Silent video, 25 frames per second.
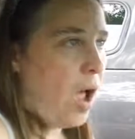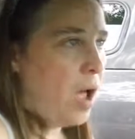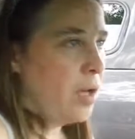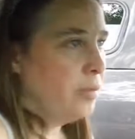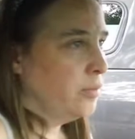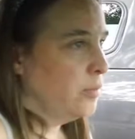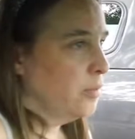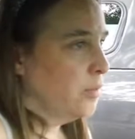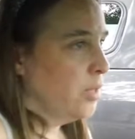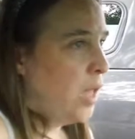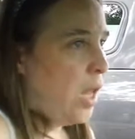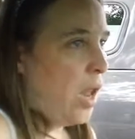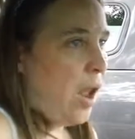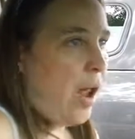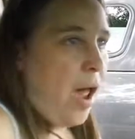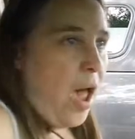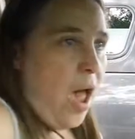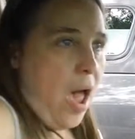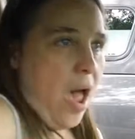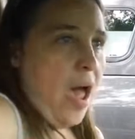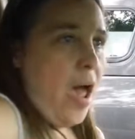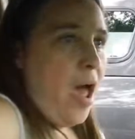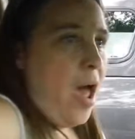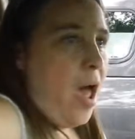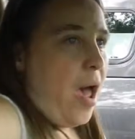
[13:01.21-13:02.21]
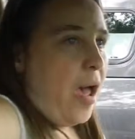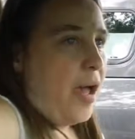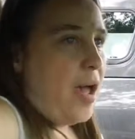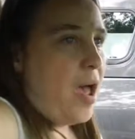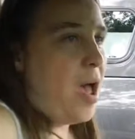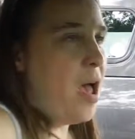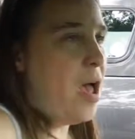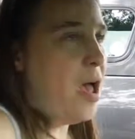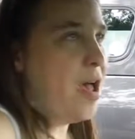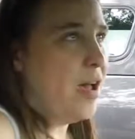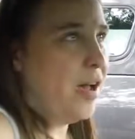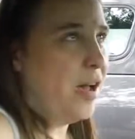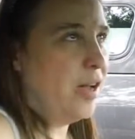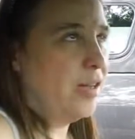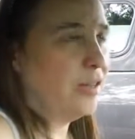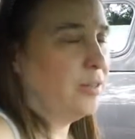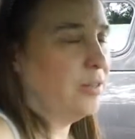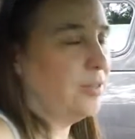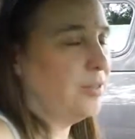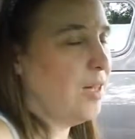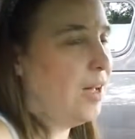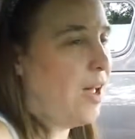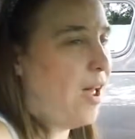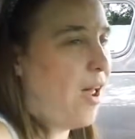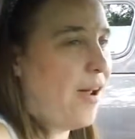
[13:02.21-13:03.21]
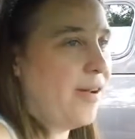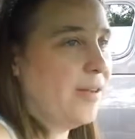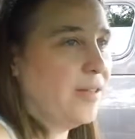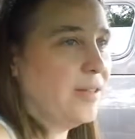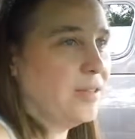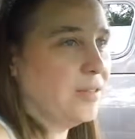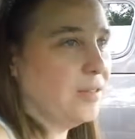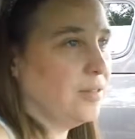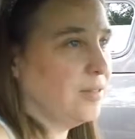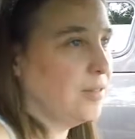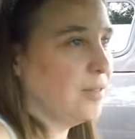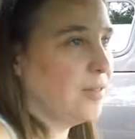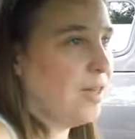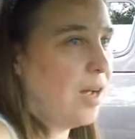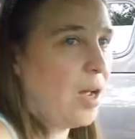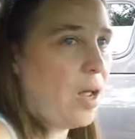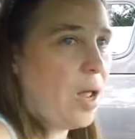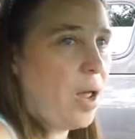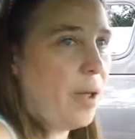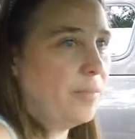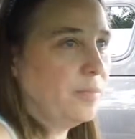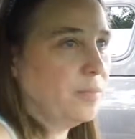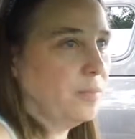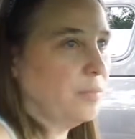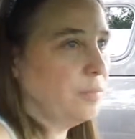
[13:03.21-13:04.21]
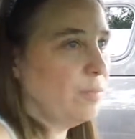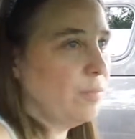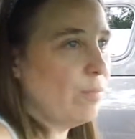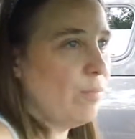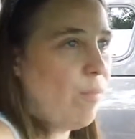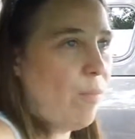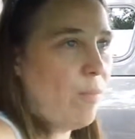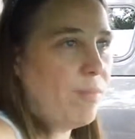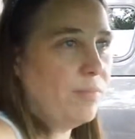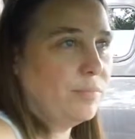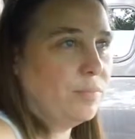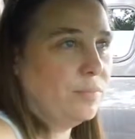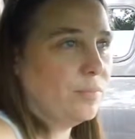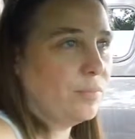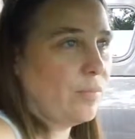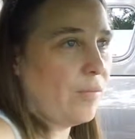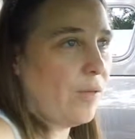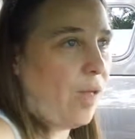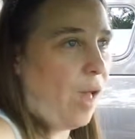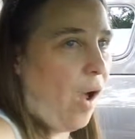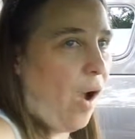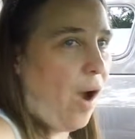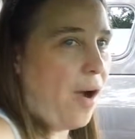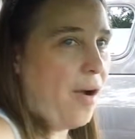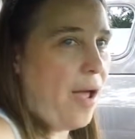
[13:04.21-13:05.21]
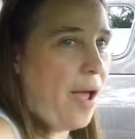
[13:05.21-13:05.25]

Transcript: Stop the car. Go grab it, Terry. Oh, yeah, I'll be right back. $5 whole dollars.